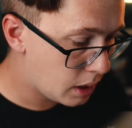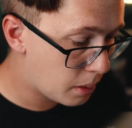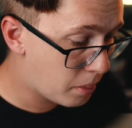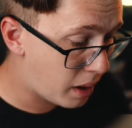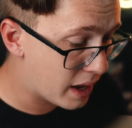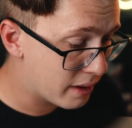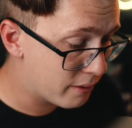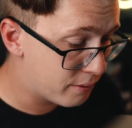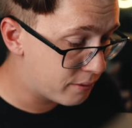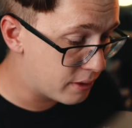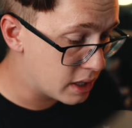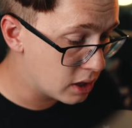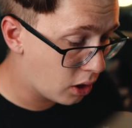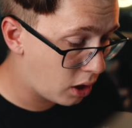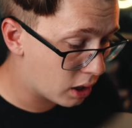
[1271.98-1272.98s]
My
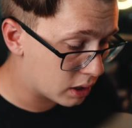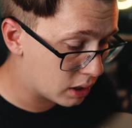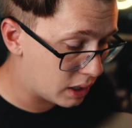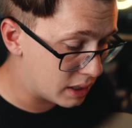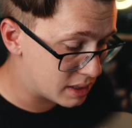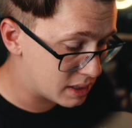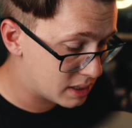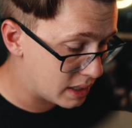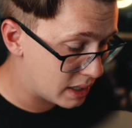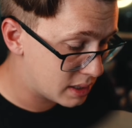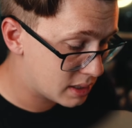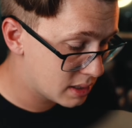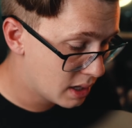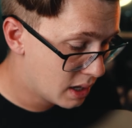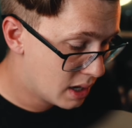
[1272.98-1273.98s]
vlog
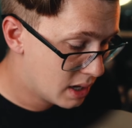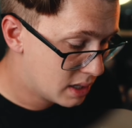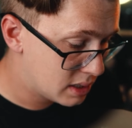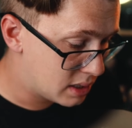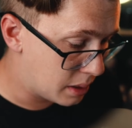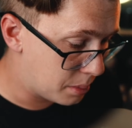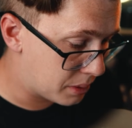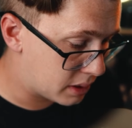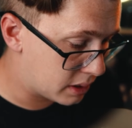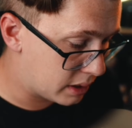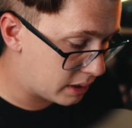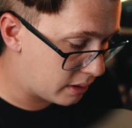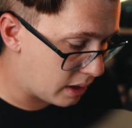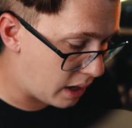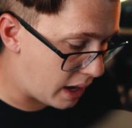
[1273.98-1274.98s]
assist,
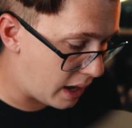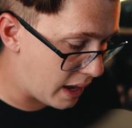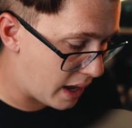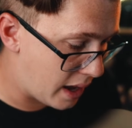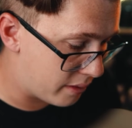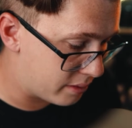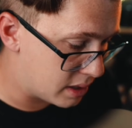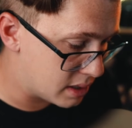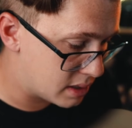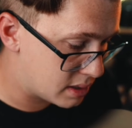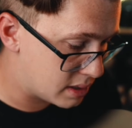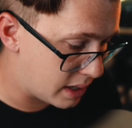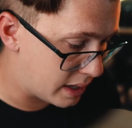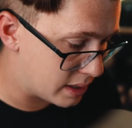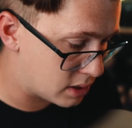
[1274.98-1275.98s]
typically I have this
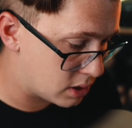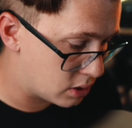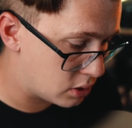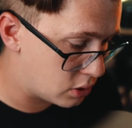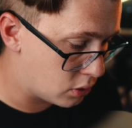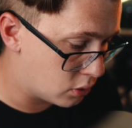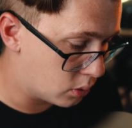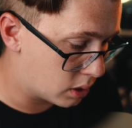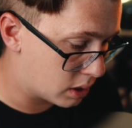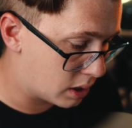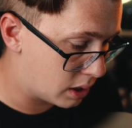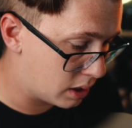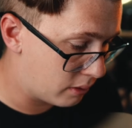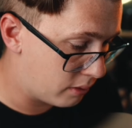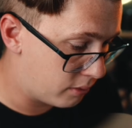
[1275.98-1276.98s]
set to
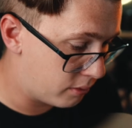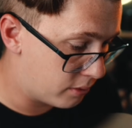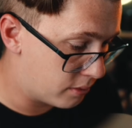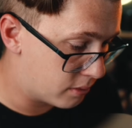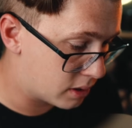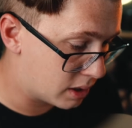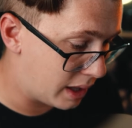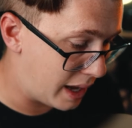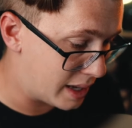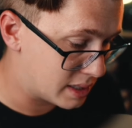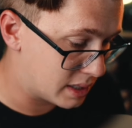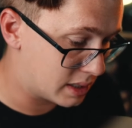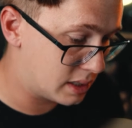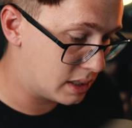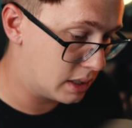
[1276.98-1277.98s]

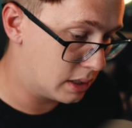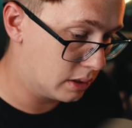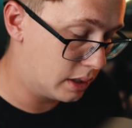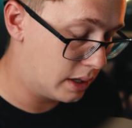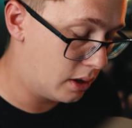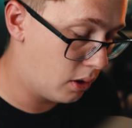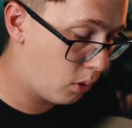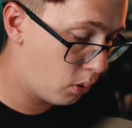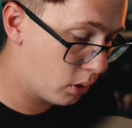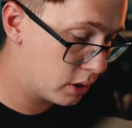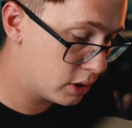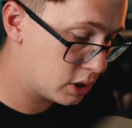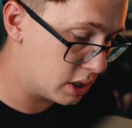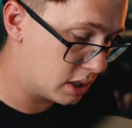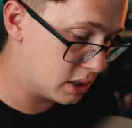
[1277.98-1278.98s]
classic teal and
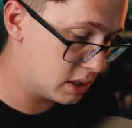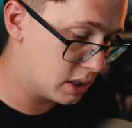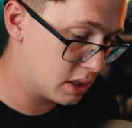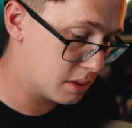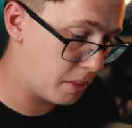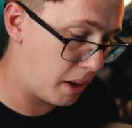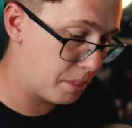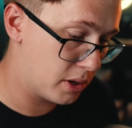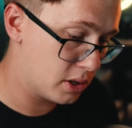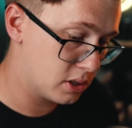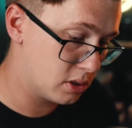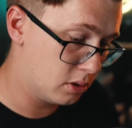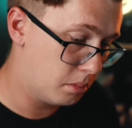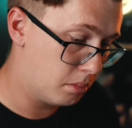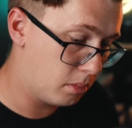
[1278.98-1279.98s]
orange. This is just my
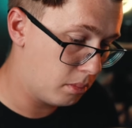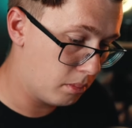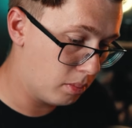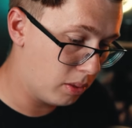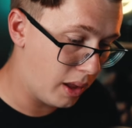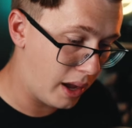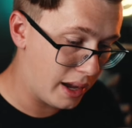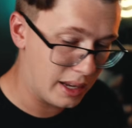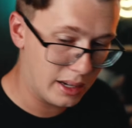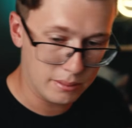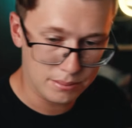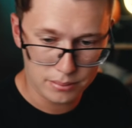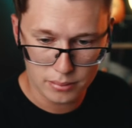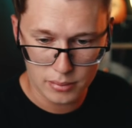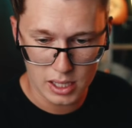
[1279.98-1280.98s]
personal LUT, and
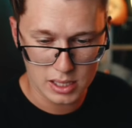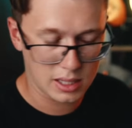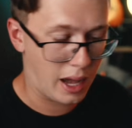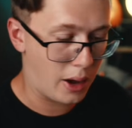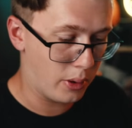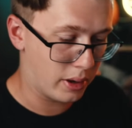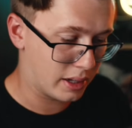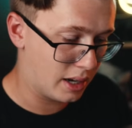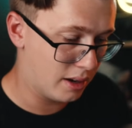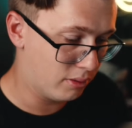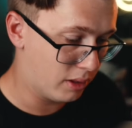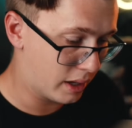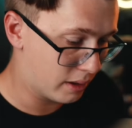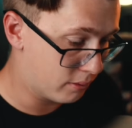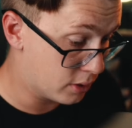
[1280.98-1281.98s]
that's how I kind of
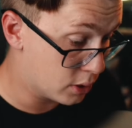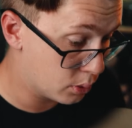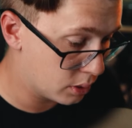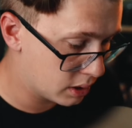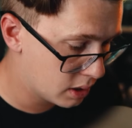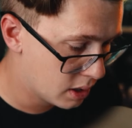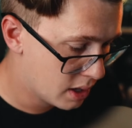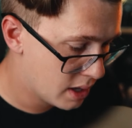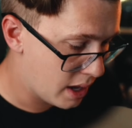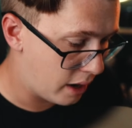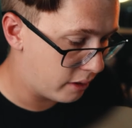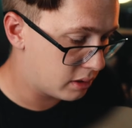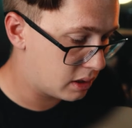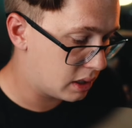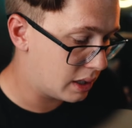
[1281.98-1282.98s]
like viewing
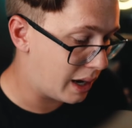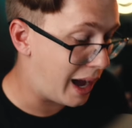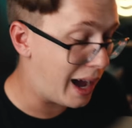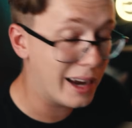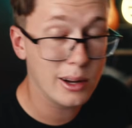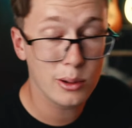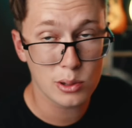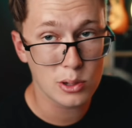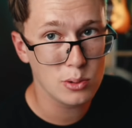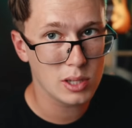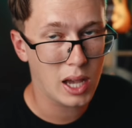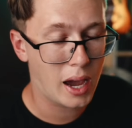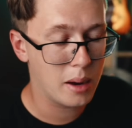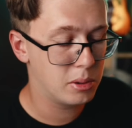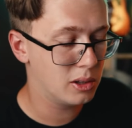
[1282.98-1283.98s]
everything. I don't use
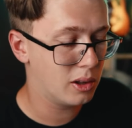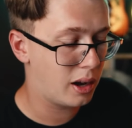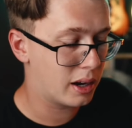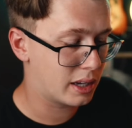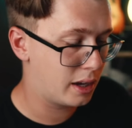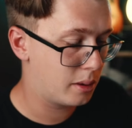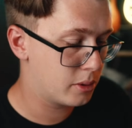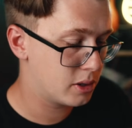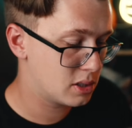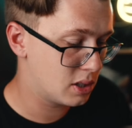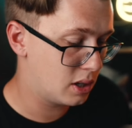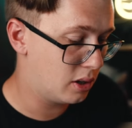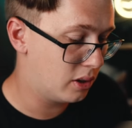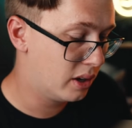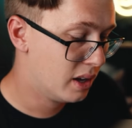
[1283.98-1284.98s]
hybrid log camera,
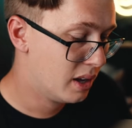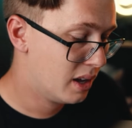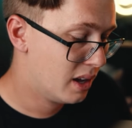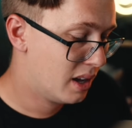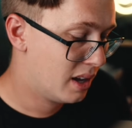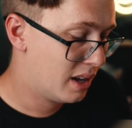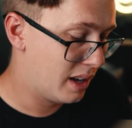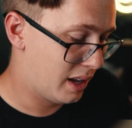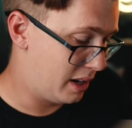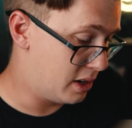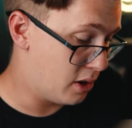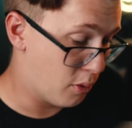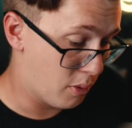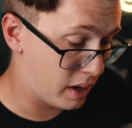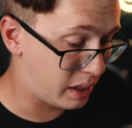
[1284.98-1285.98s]
so I
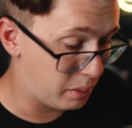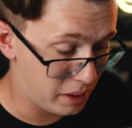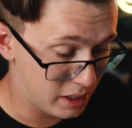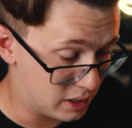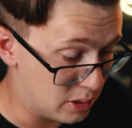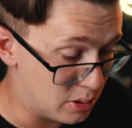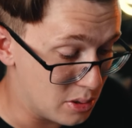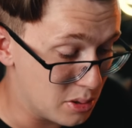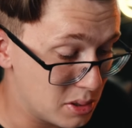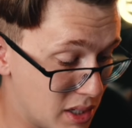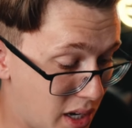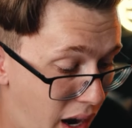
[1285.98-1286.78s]
don't recommend you using